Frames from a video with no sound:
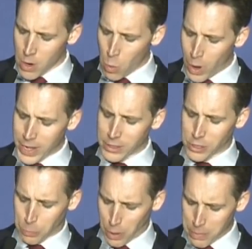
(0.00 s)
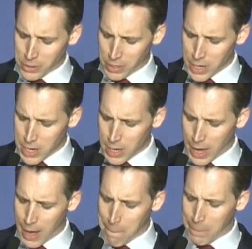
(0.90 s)
White supremacy
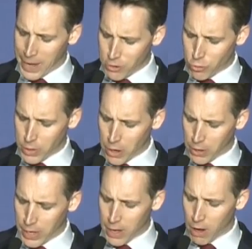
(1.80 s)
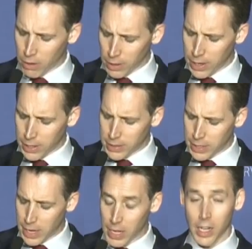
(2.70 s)
and patriarchy are linked
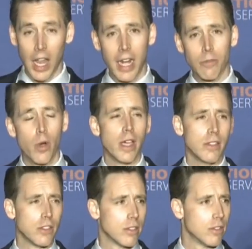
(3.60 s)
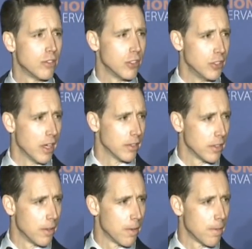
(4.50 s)
in a lot of ways, she says,
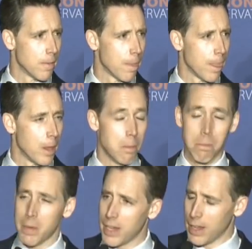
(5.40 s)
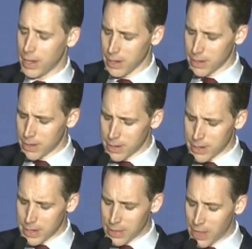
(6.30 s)
meaning
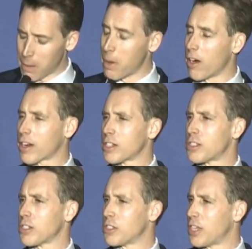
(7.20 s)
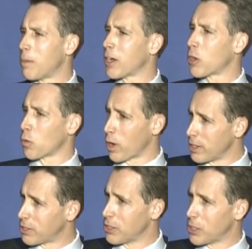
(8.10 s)
that America's systemic
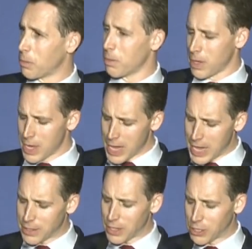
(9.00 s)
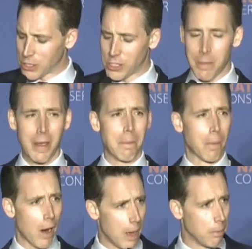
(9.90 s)
racism is a systemic
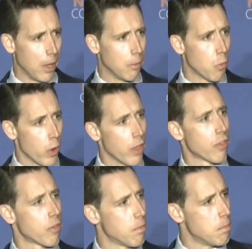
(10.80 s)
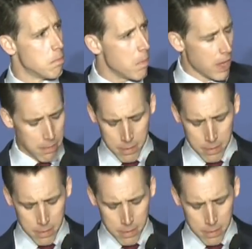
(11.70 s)
problem with men.